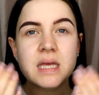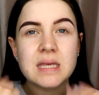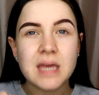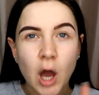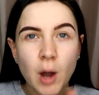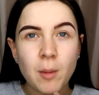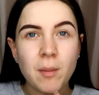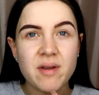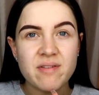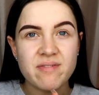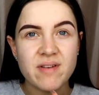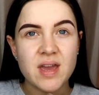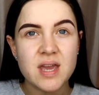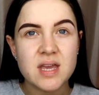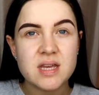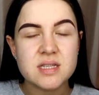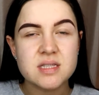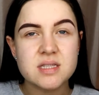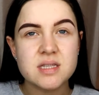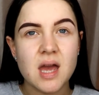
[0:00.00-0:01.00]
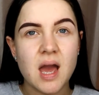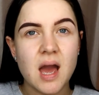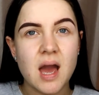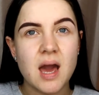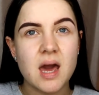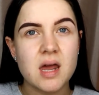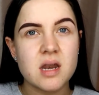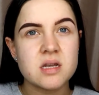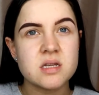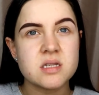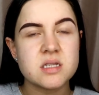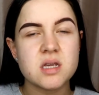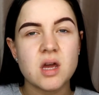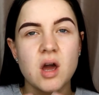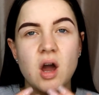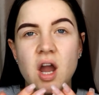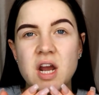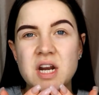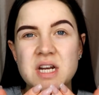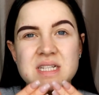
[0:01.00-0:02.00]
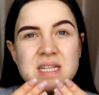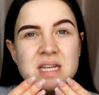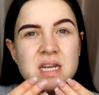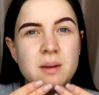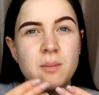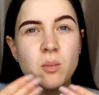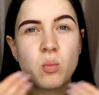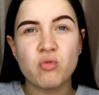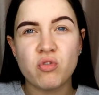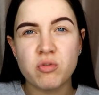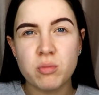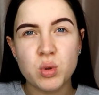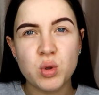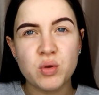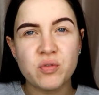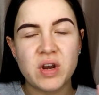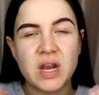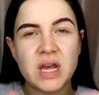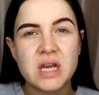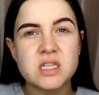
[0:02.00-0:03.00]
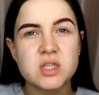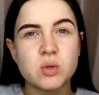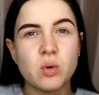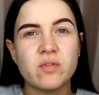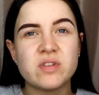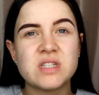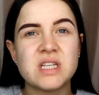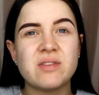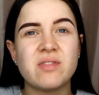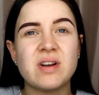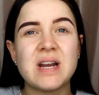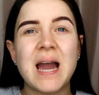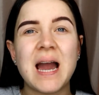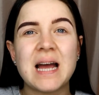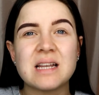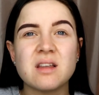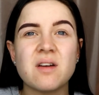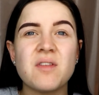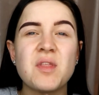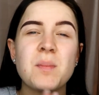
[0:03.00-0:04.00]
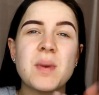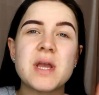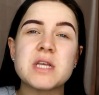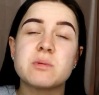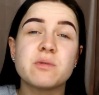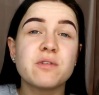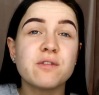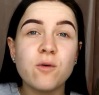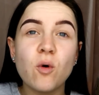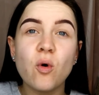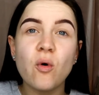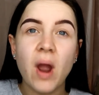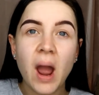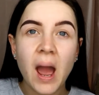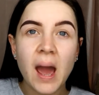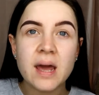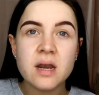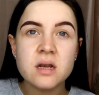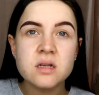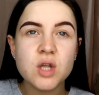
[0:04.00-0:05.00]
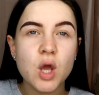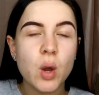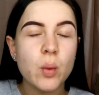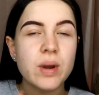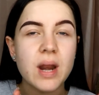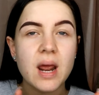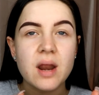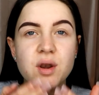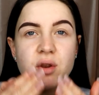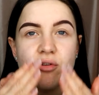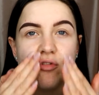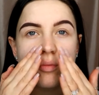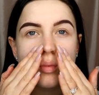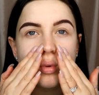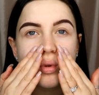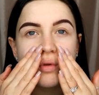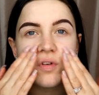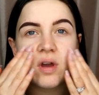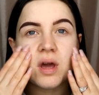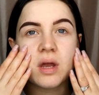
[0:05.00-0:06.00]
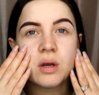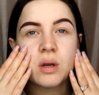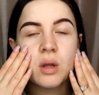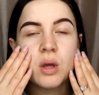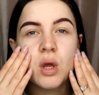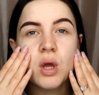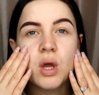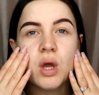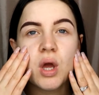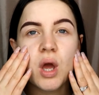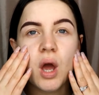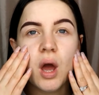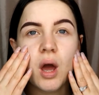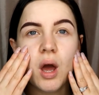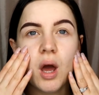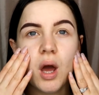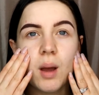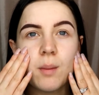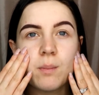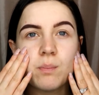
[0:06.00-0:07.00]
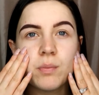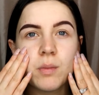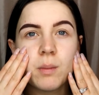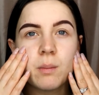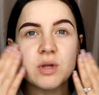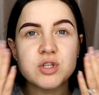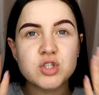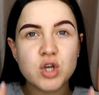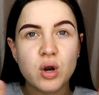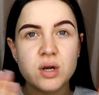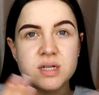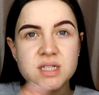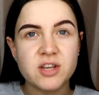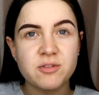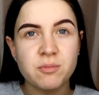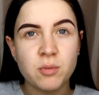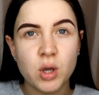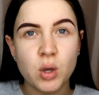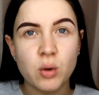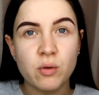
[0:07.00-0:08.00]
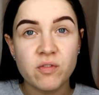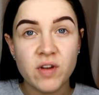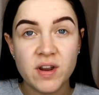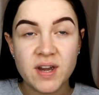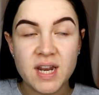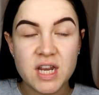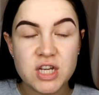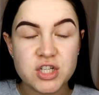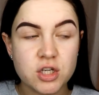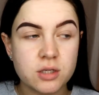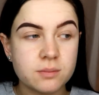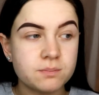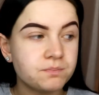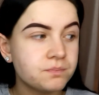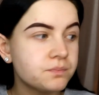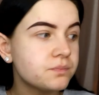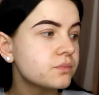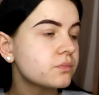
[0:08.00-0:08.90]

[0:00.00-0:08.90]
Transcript: get on my face and I just end up removing it. So obviously if I had done the base beforehand, I would end up removing um majority of my foundation.